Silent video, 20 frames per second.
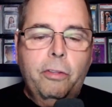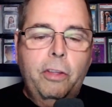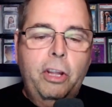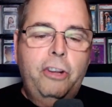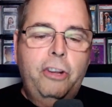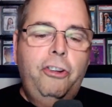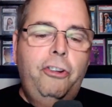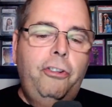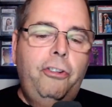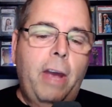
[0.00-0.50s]

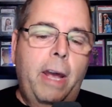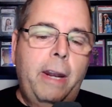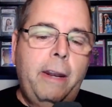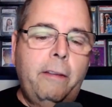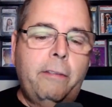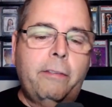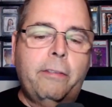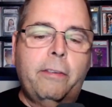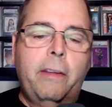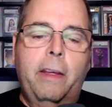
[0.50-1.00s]

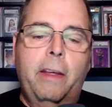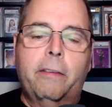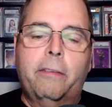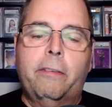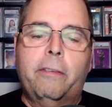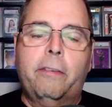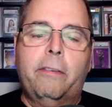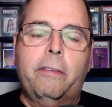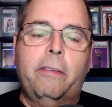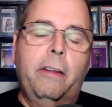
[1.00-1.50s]

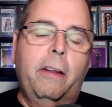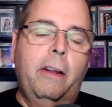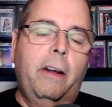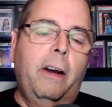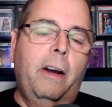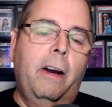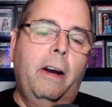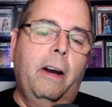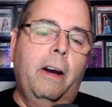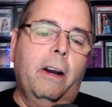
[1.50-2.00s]
Genesis
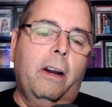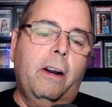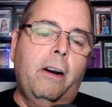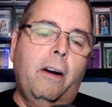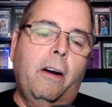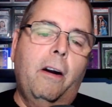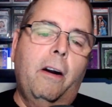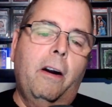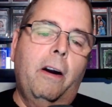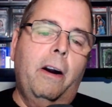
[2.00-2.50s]

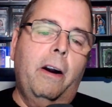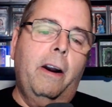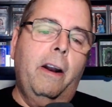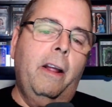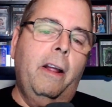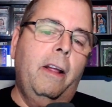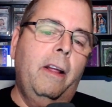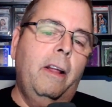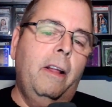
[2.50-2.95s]
card,